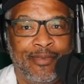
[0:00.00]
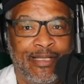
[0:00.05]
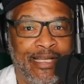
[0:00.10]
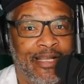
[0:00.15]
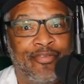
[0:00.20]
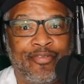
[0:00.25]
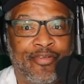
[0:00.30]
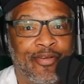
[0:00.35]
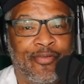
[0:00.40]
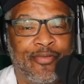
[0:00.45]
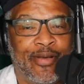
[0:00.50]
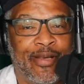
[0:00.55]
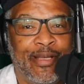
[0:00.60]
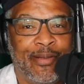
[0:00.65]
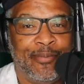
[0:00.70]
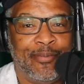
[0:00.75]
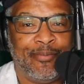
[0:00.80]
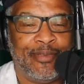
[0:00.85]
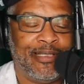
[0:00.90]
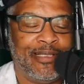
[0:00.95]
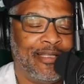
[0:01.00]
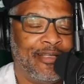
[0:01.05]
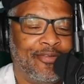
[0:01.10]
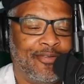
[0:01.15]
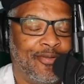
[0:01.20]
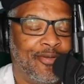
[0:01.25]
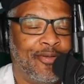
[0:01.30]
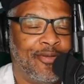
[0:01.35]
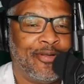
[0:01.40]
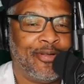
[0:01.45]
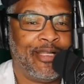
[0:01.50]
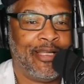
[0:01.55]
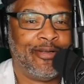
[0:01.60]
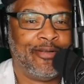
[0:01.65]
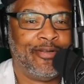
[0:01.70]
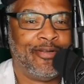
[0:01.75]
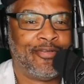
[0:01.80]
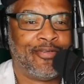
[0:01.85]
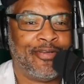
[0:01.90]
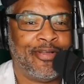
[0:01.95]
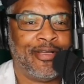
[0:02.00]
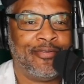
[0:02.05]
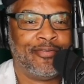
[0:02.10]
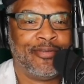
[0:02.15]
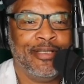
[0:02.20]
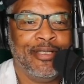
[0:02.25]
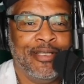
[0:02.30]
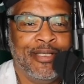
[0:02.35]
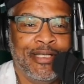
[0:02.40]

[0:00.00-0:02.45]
Instagram. That's all that good stuff.